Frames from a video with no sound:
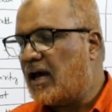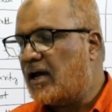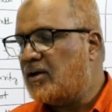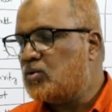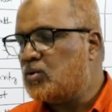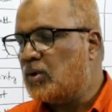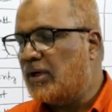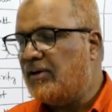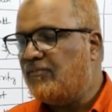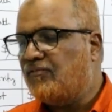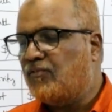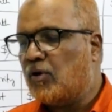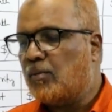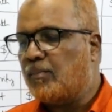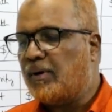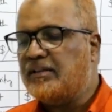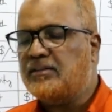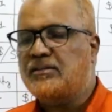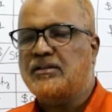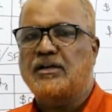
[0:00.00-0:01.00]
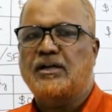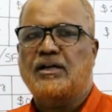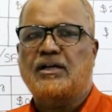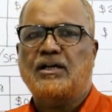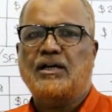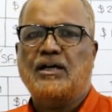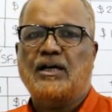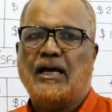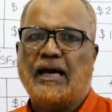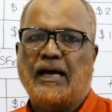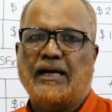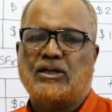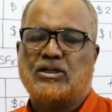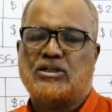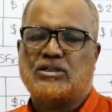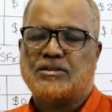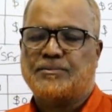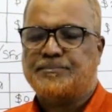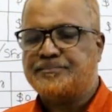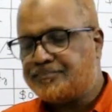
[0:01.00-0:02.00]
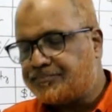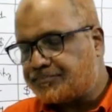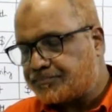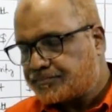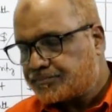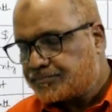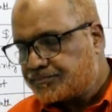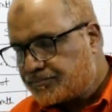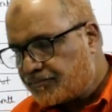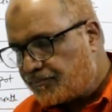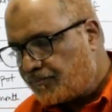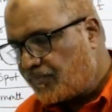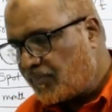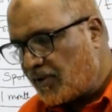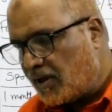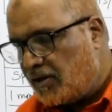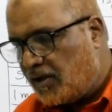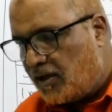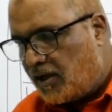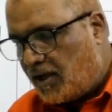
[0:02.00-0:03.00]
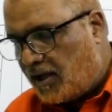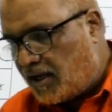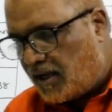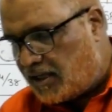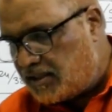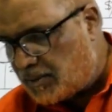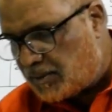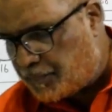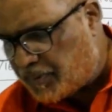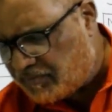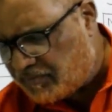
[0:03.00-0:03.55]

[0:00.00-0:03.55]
and 24 by 38. In the